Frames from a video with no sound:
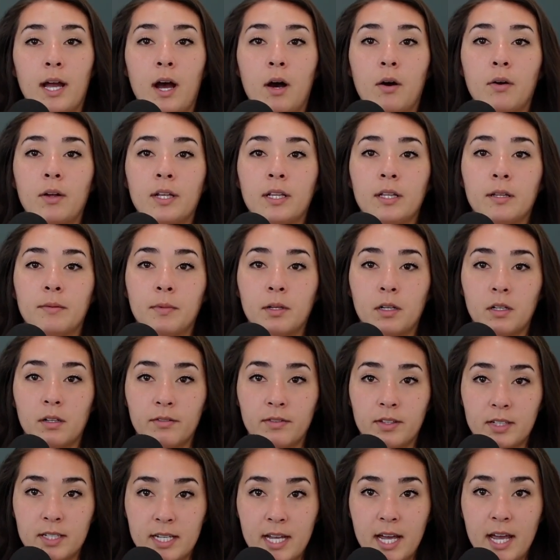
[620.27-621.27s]
out in the middle
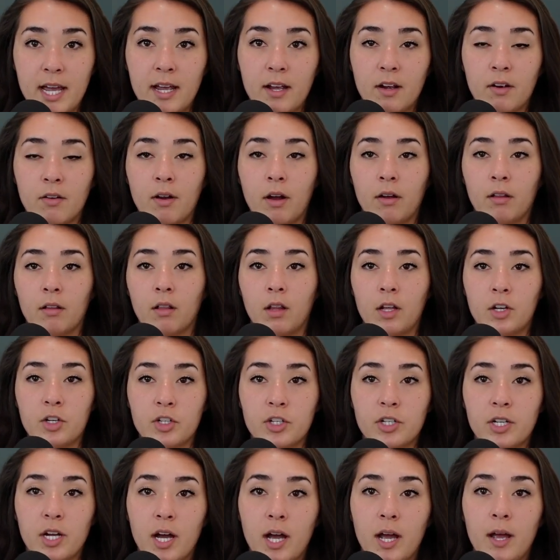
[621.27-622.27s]
of the day around
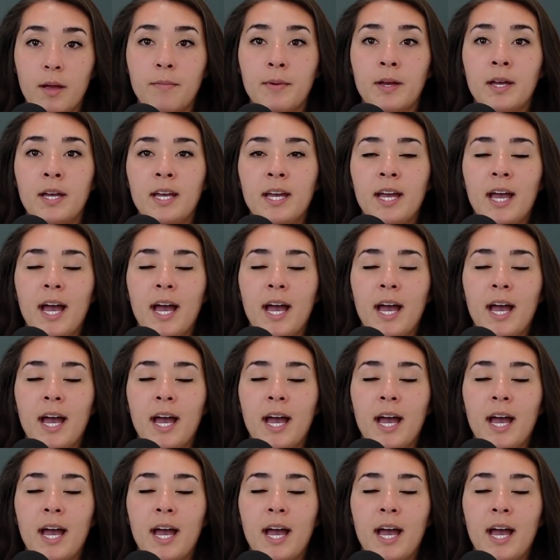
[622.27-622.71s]
lunchtime.